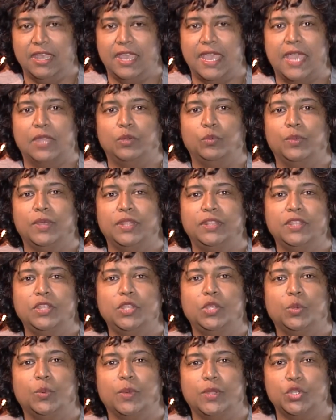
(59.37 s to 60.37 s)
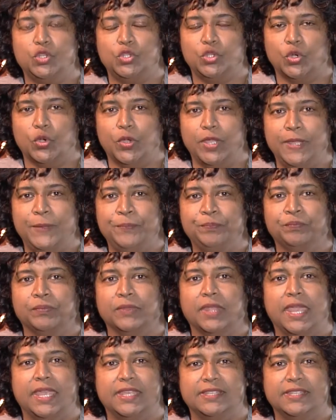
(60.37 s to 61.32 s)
and whether you enjoy a